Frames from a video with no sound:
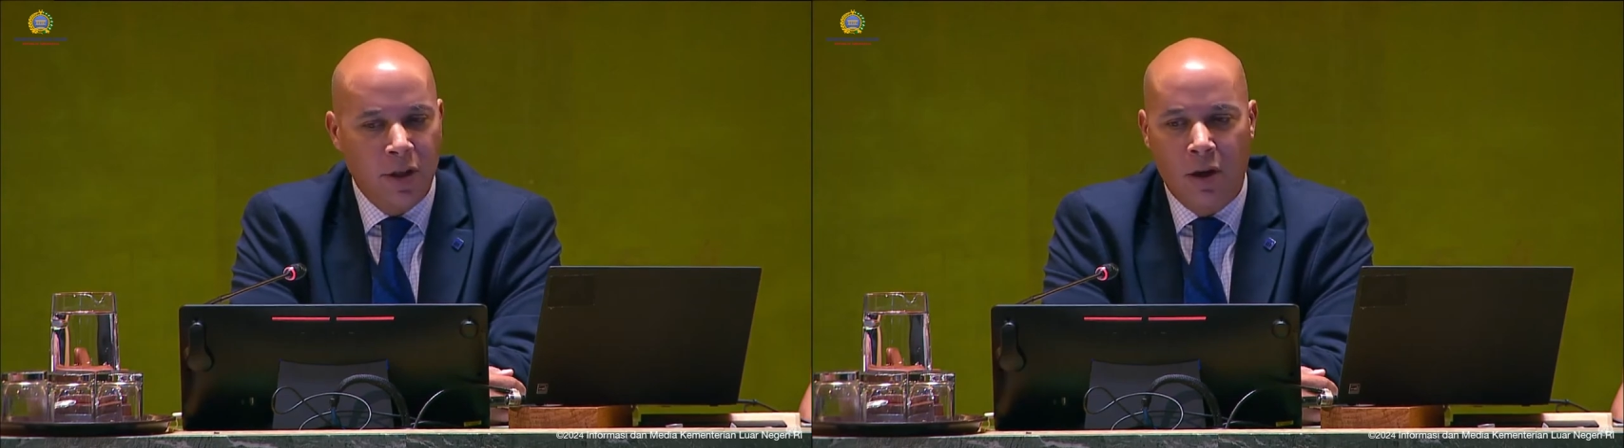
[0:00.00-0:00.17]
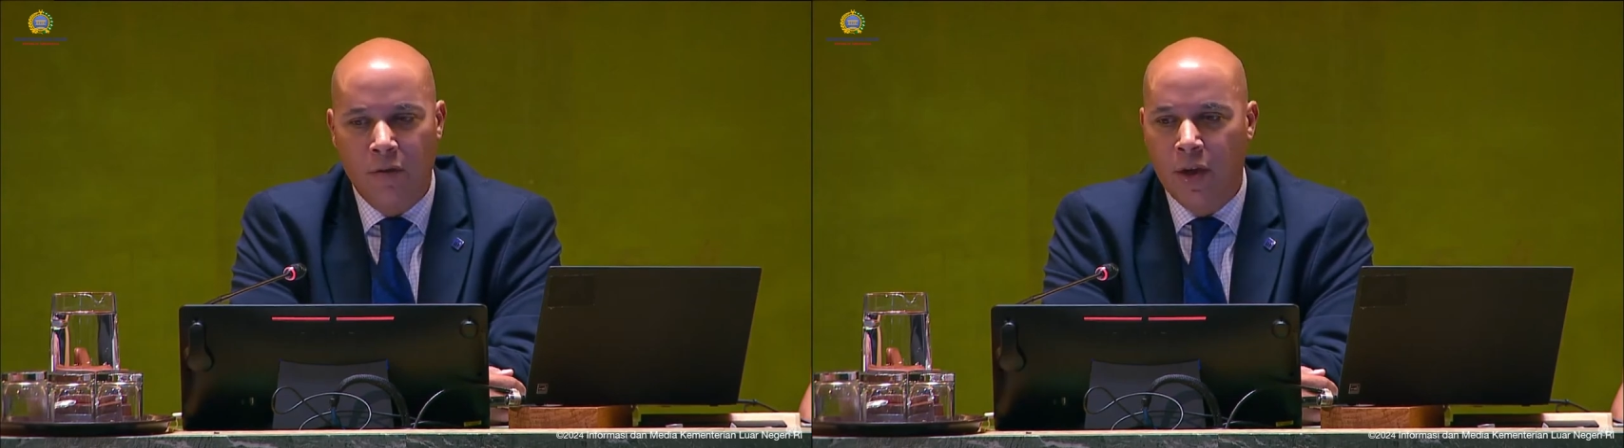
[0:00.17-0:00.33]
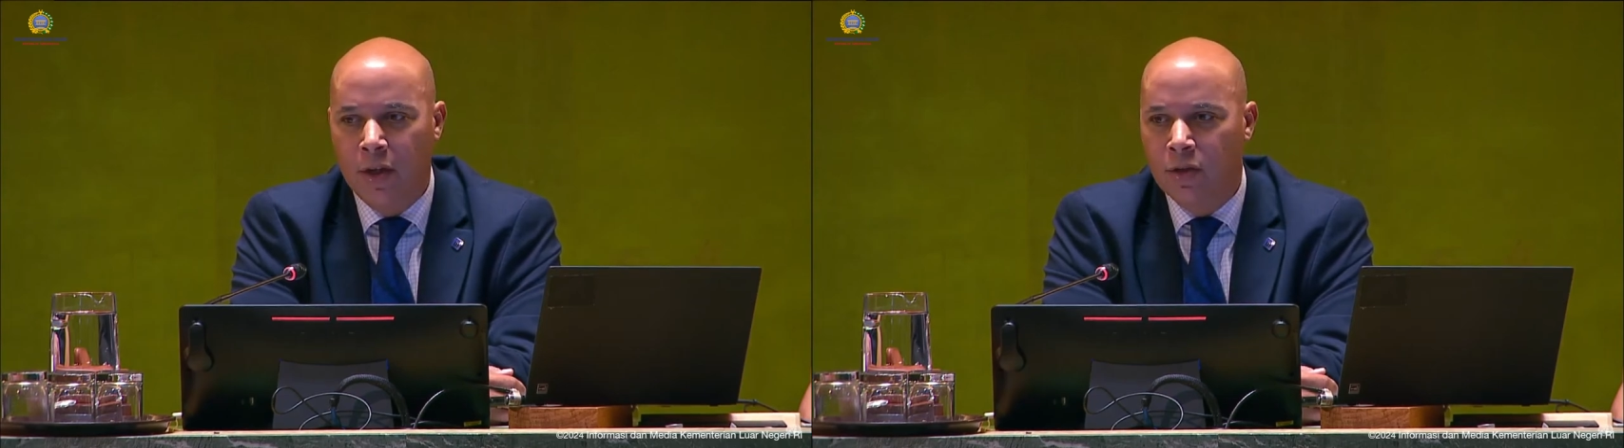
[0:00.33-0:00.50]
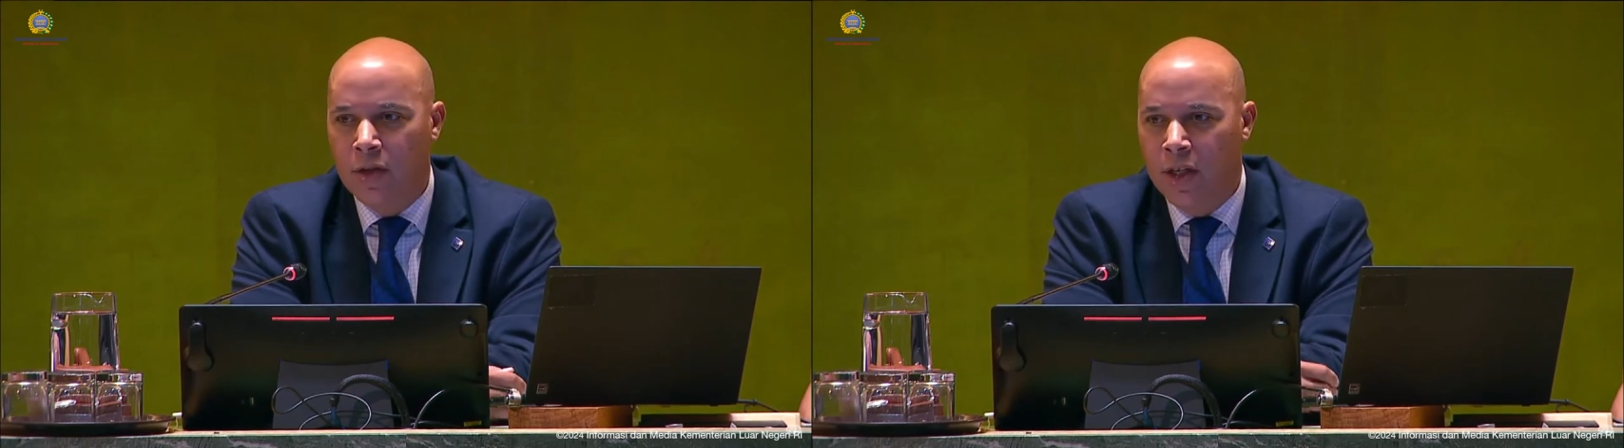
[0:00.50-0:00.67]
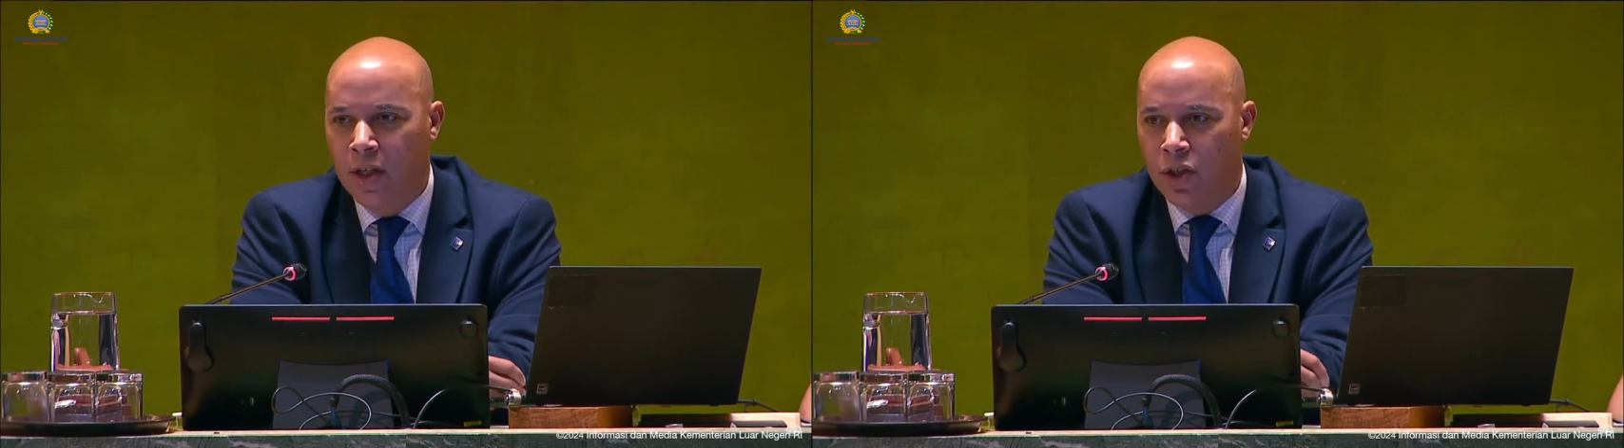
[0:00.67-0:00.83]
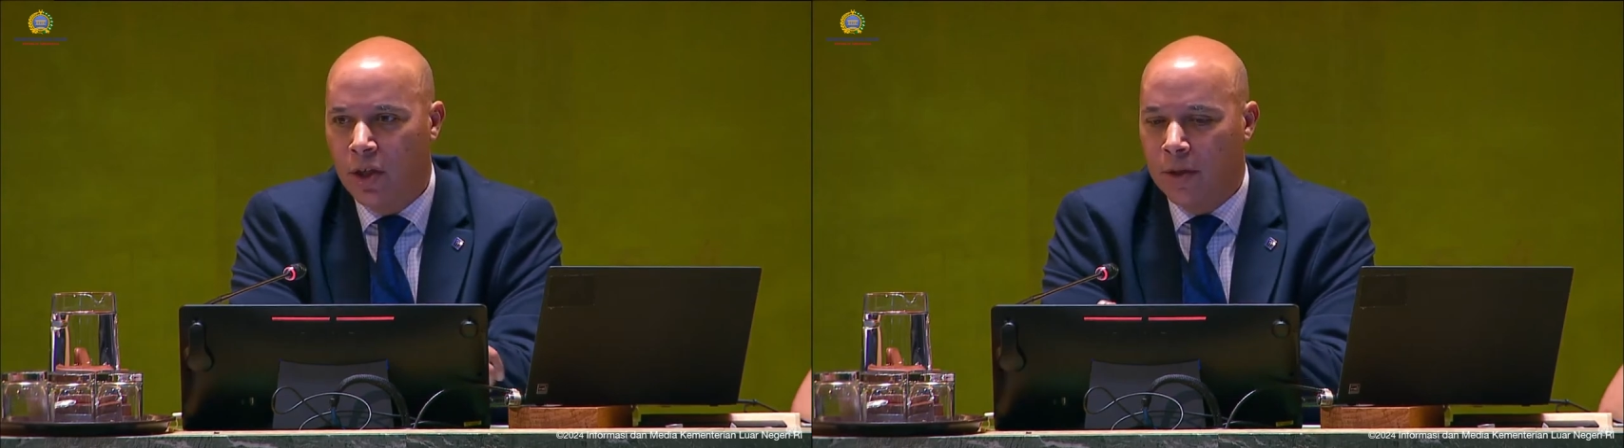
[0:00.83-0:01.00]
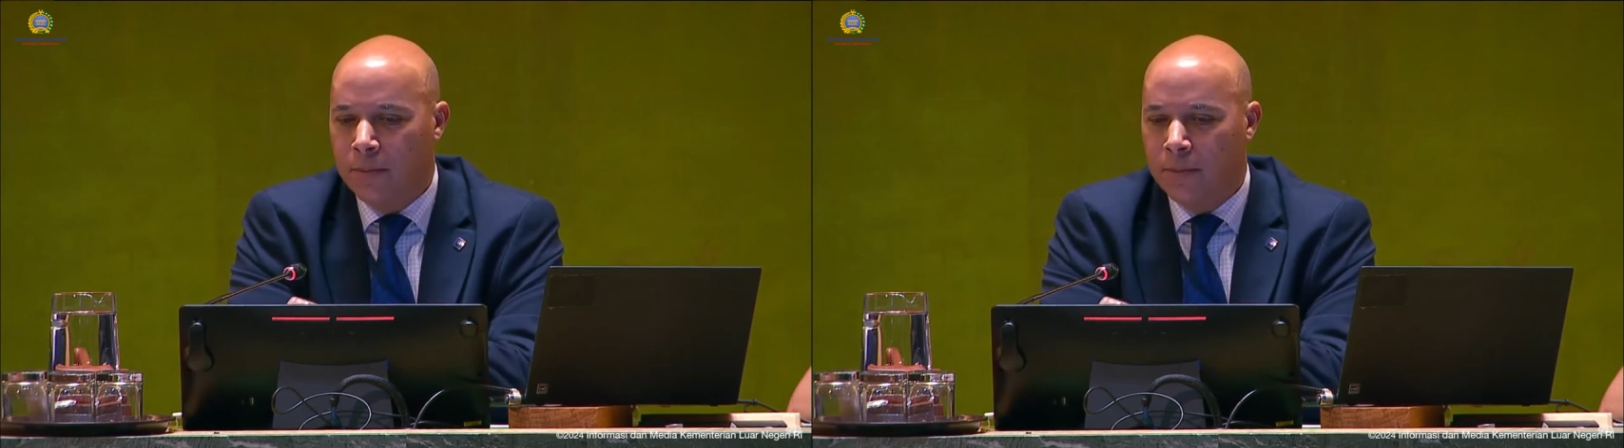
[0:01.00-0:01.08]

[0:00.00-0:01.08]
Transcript: of Indonesia.